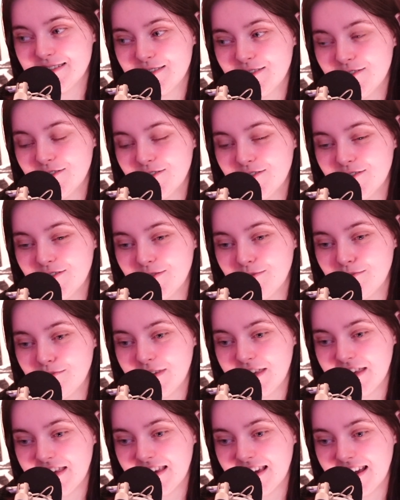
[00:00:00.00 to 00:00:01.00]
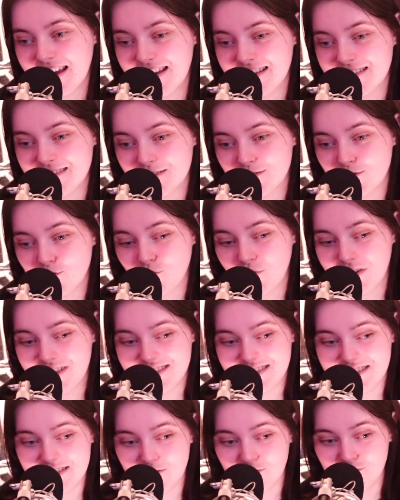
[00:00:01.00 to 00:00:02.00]
to me at
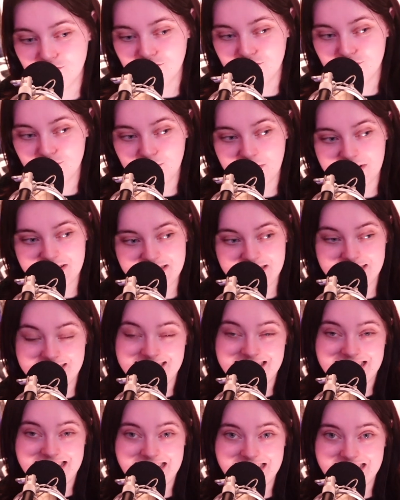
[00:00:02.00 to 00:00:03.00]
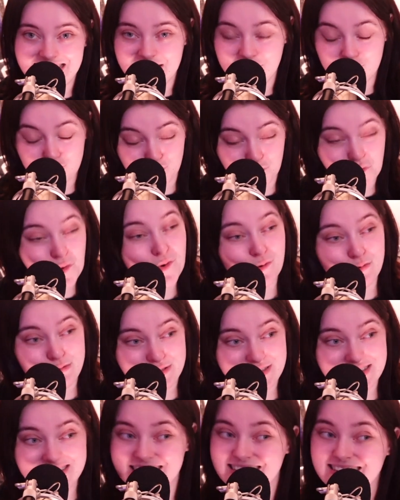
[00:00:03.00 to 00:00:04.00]
22, 23 years
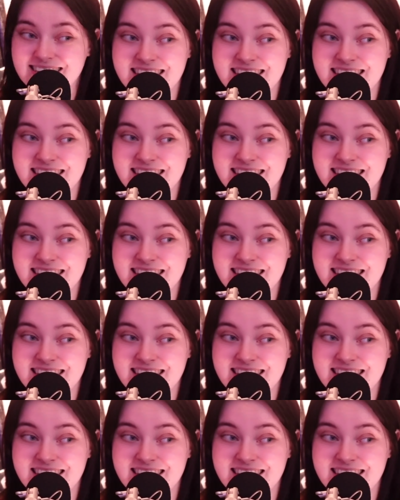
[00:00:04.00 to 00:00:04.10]
old.